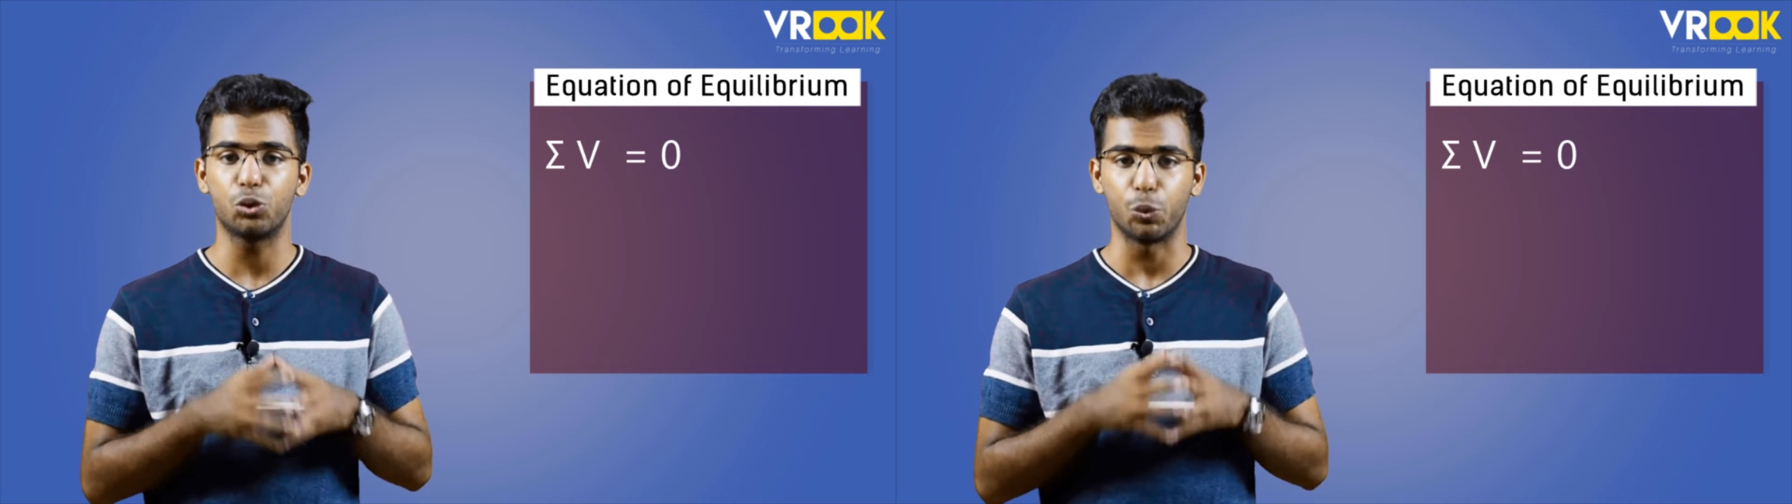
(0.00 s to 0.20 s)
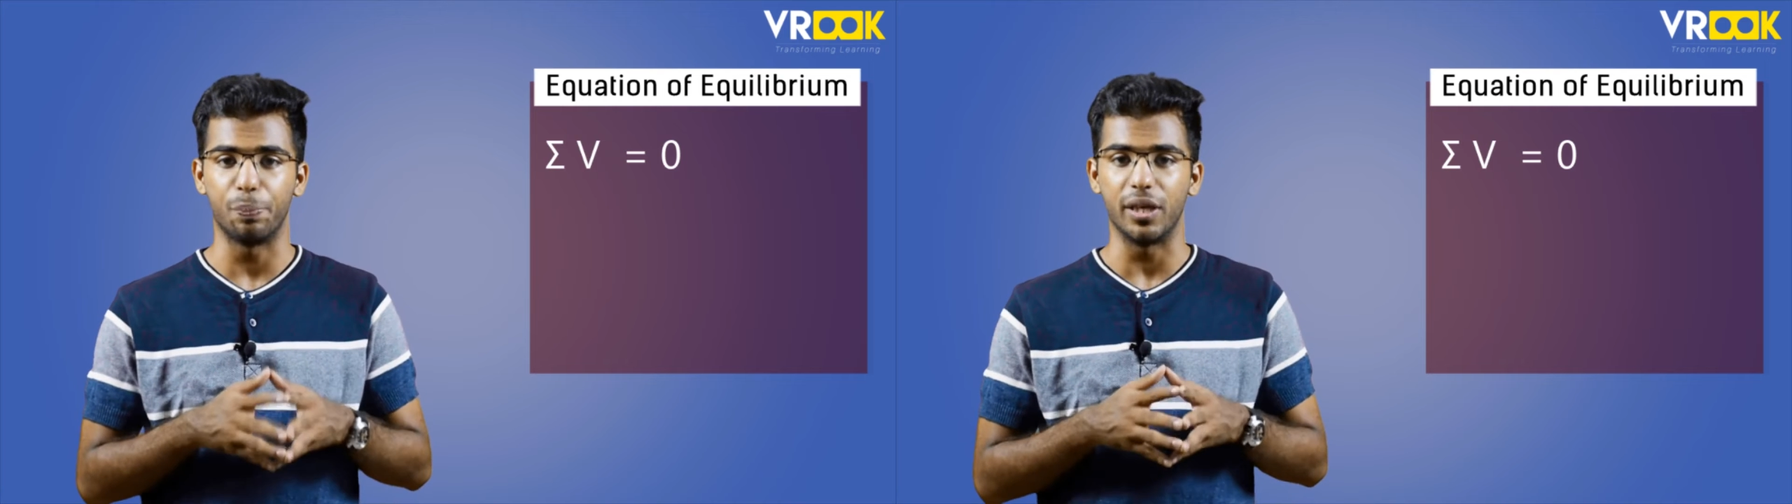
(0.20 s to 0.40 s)

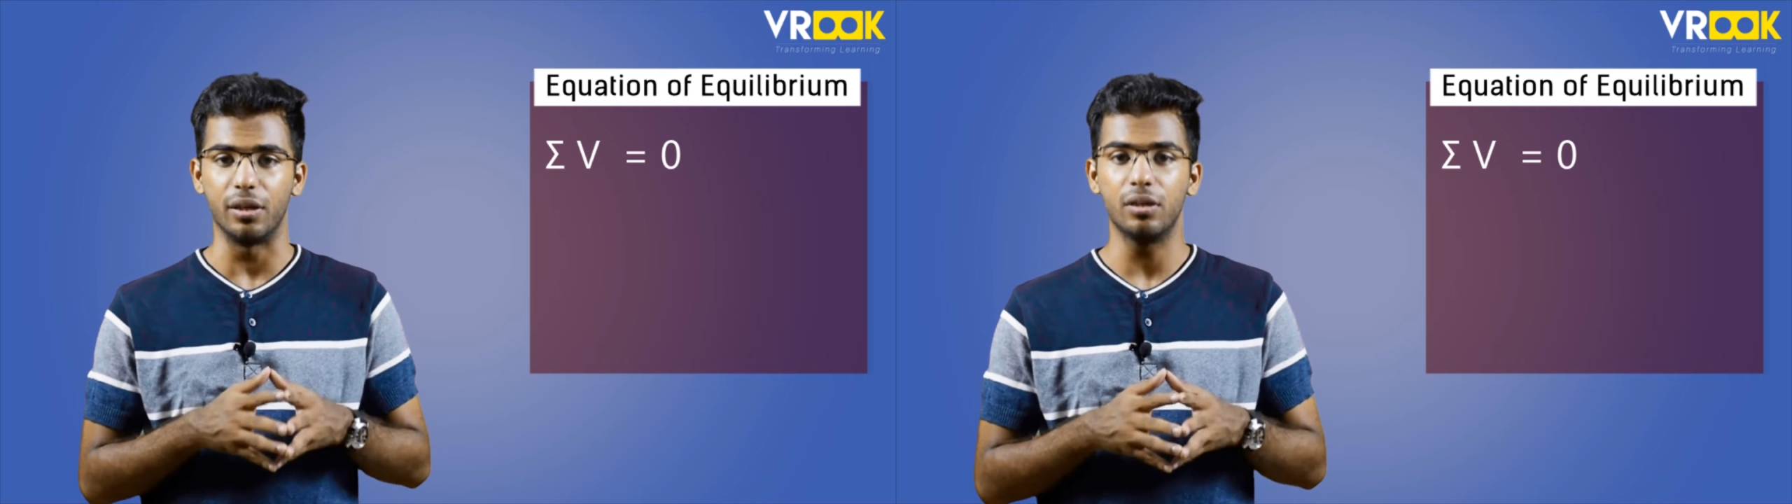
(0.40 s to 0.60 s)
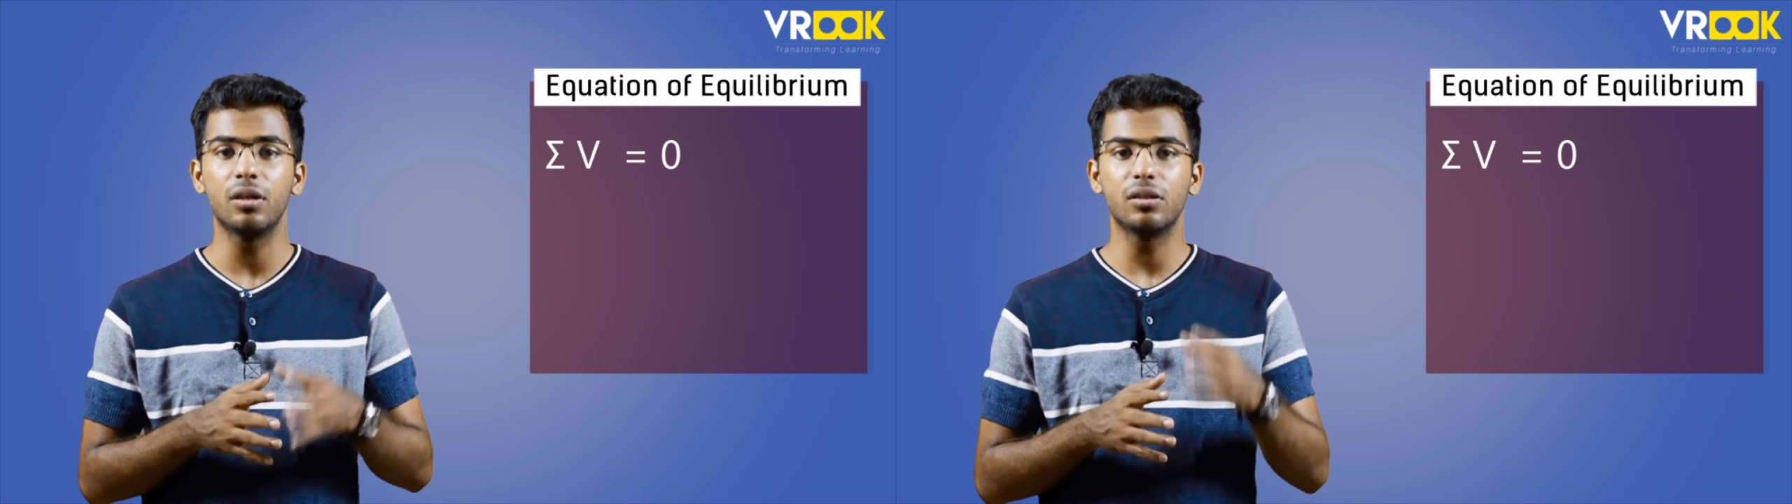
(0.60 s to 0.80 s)
should
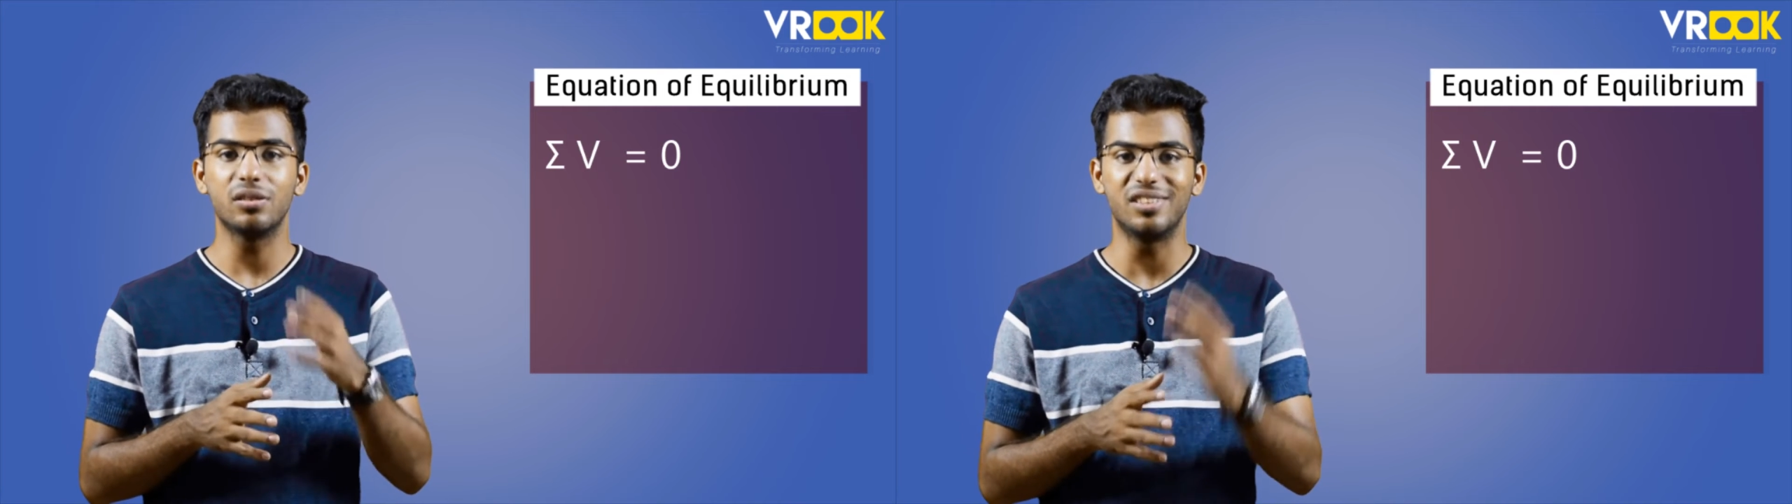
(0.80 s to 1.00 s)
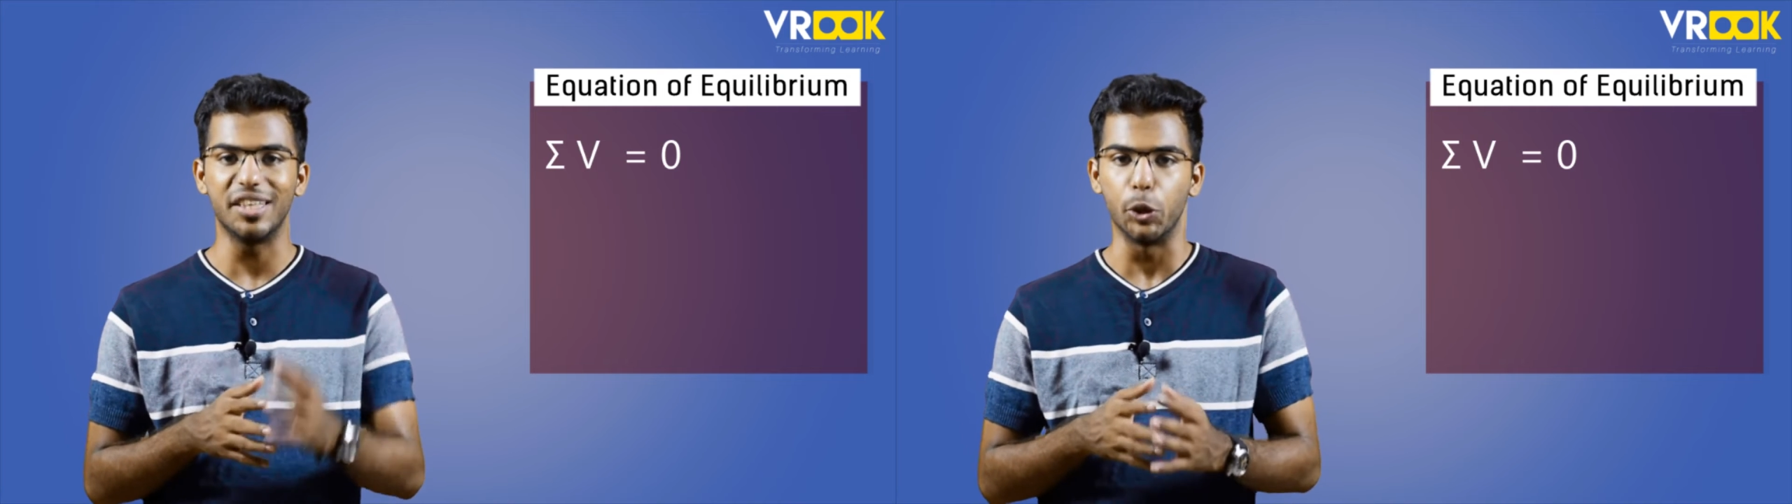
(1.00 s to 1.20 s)
be
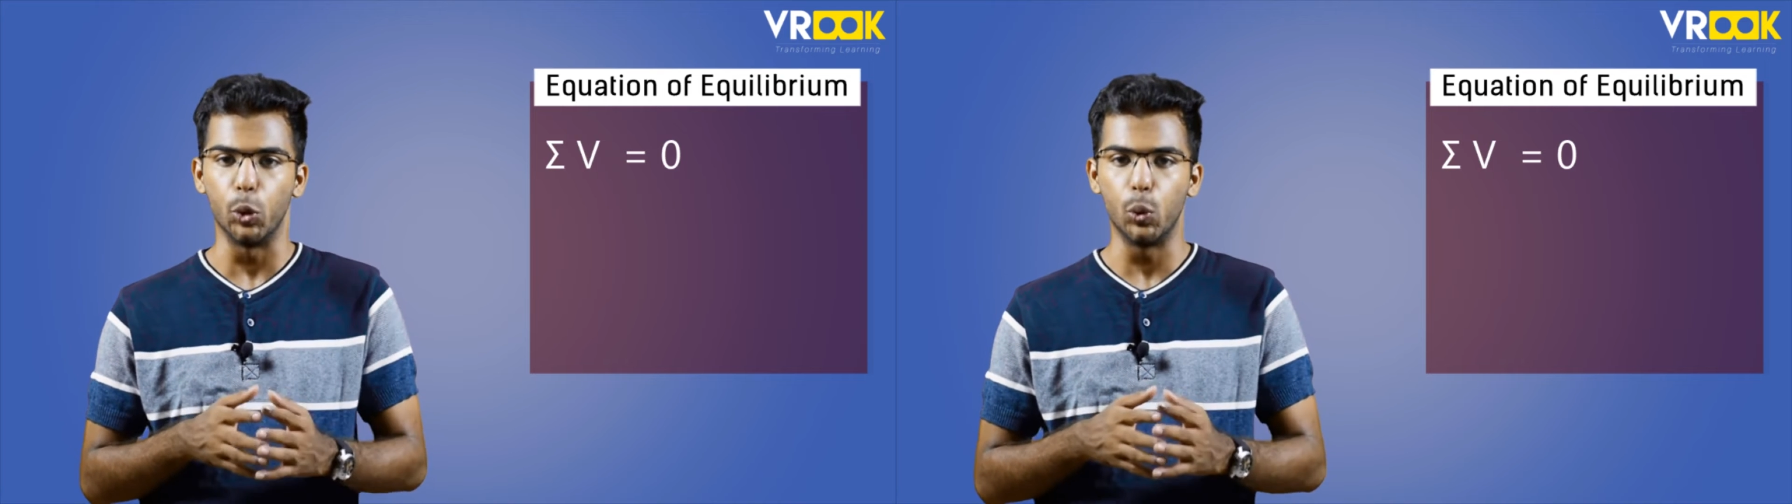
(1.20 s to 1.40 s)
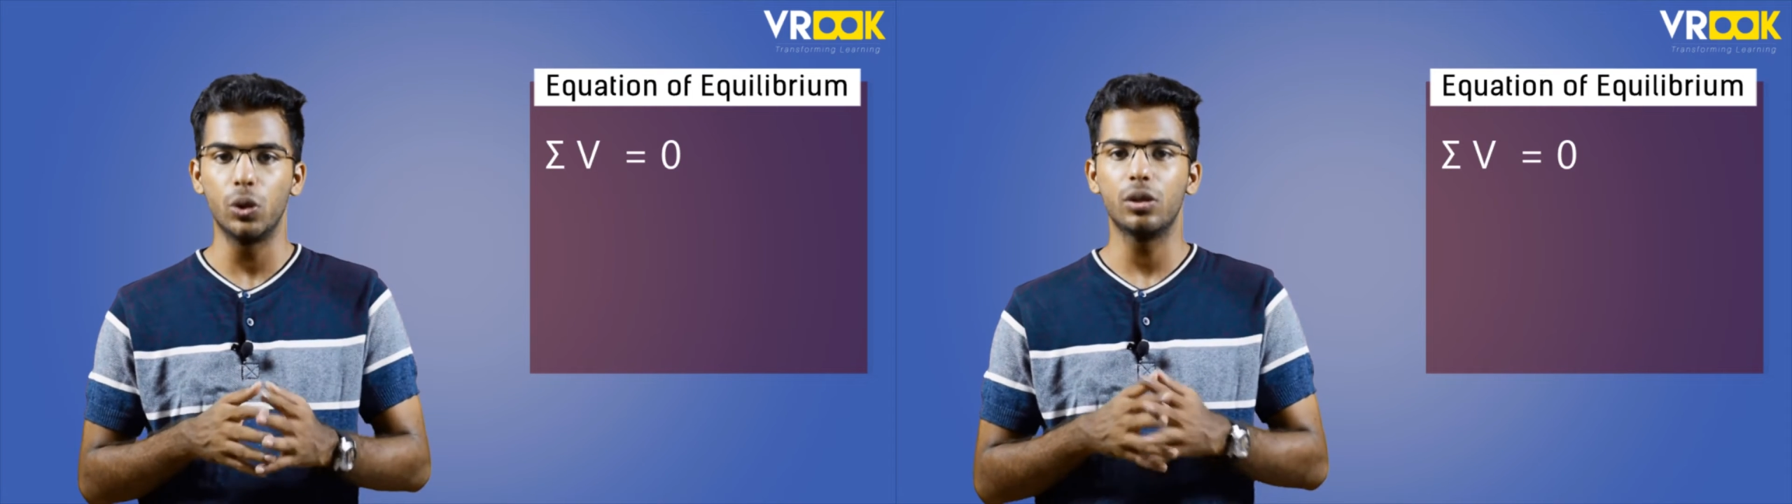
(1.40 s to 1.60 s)

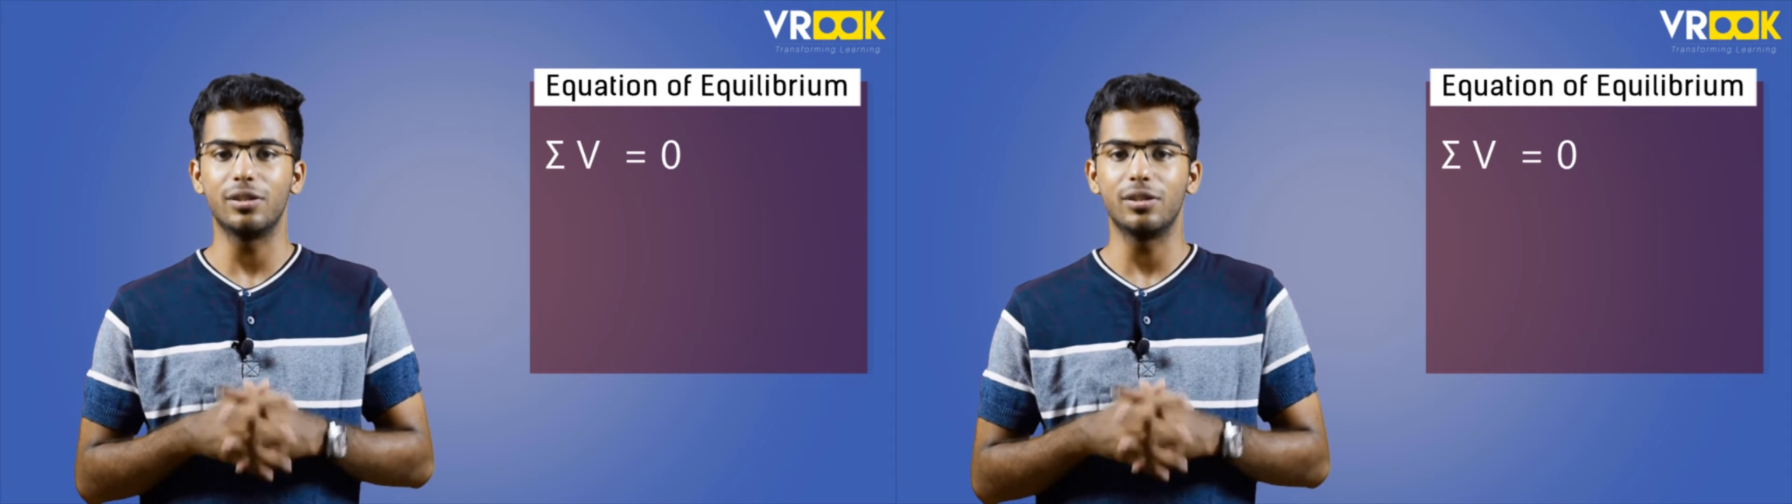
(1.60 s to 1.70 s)
0.